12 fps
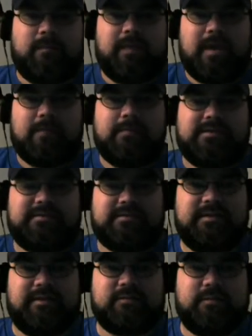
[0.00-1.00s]
That makes
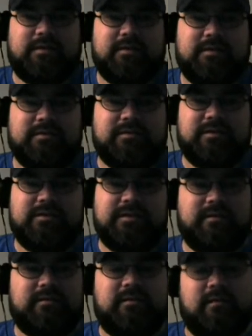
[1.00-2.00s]
sense, because
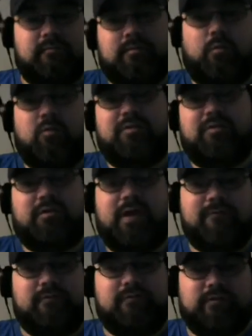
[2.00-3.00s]
then they're number one, they're
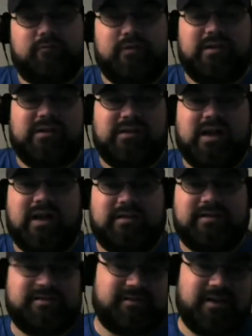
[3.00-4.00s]
having to read a lot
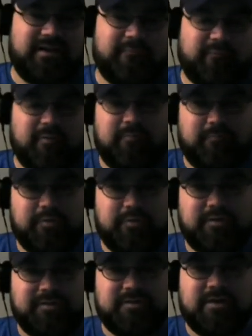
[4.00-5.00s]
less data from
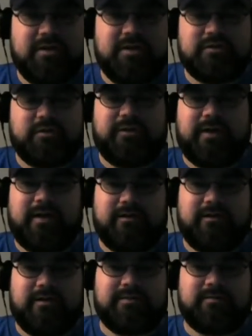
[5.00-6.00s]
books, so a
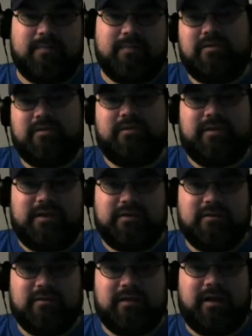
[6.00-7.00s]
lot less manually
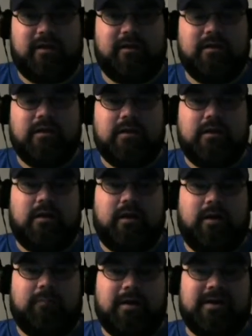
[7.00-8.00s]
entered and
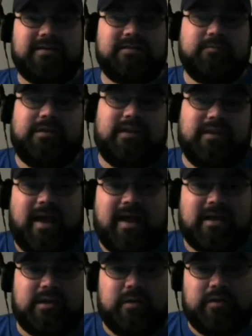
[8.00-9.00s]
possibly
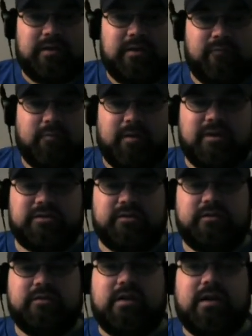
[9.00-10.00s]
inaccurate
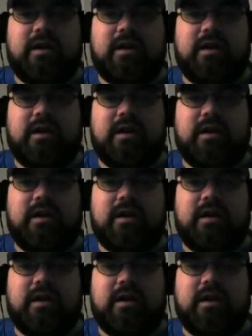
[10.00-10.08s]
information.